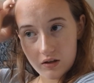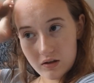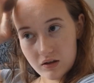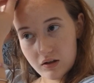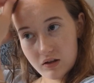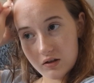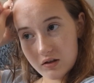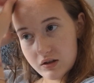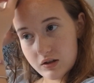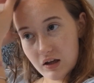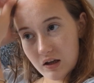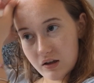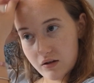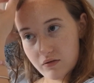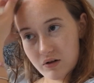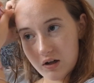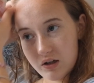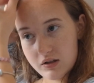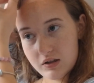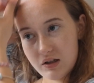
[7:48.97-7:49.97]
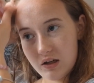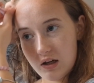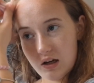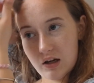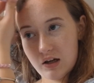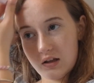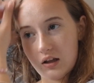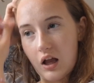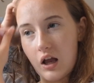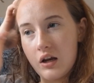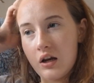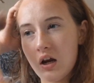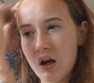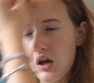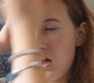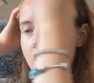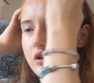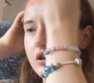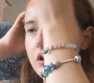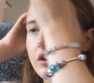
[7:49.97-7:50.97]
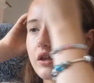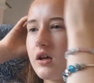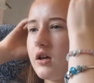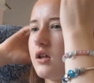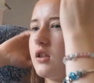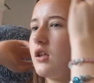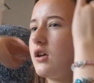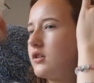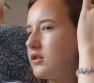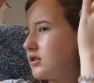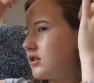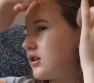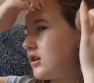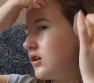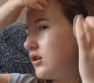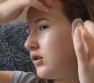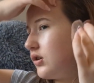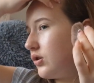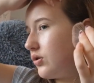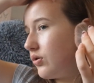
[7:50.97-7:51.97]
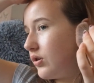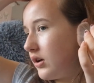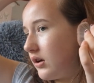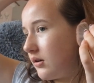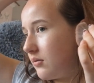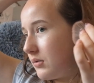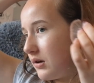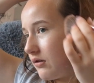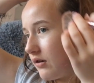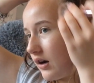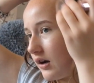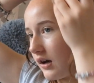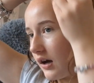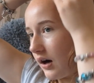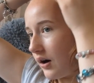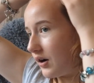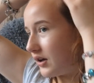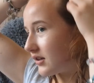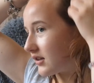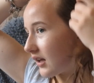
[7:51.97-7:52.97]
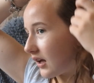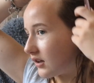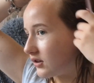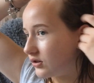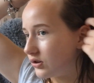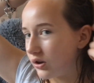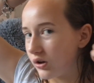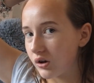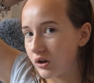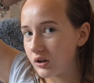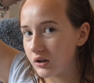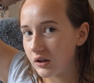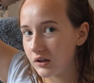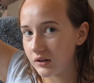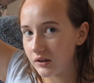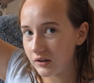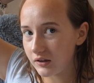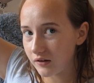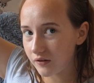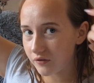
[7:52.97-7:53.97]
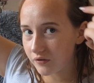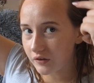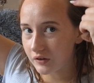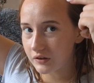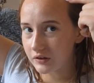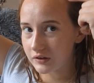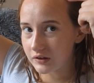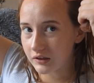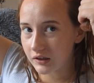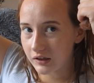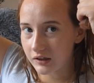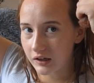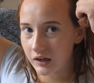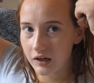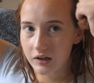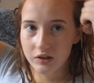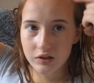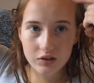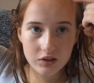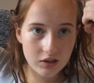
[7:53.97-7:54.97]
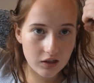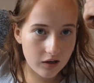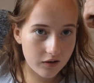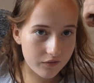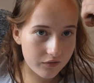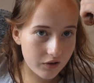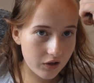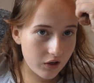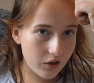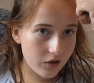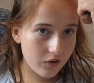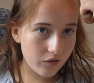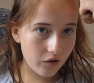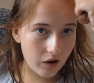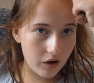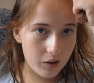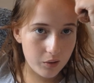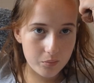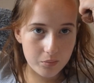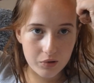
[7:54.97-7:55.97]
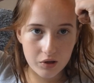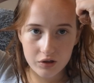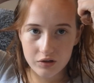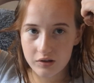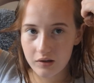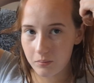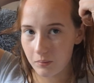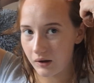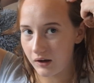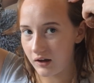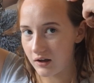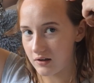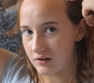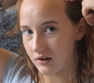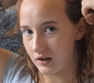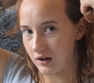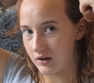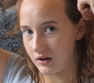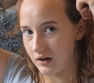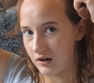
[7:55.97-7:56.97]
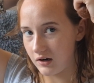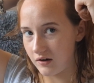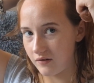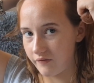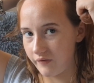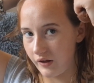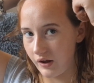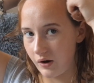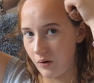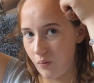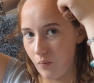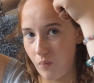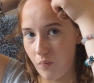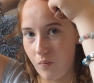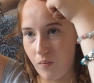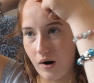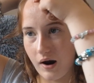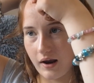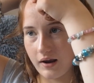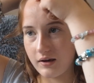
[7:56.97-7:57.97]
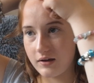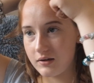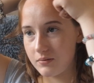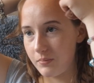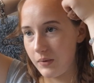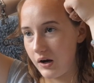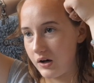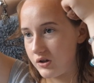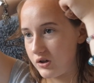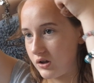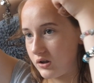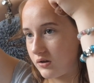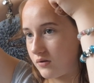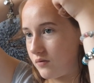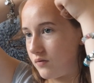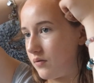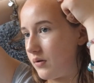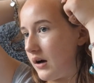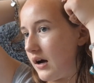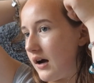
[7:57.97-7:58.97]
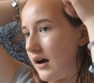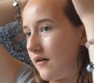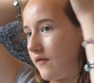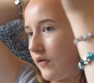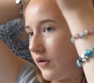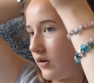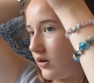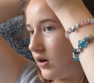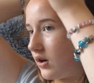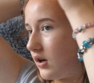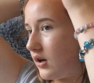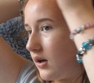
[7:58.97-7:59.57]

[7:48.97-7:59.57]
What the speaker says: You just get that right into your hairline. The thing that's annoying me right now is that look at the difference. Like I just have right up close to my hairline, I have like white patches of where I haven't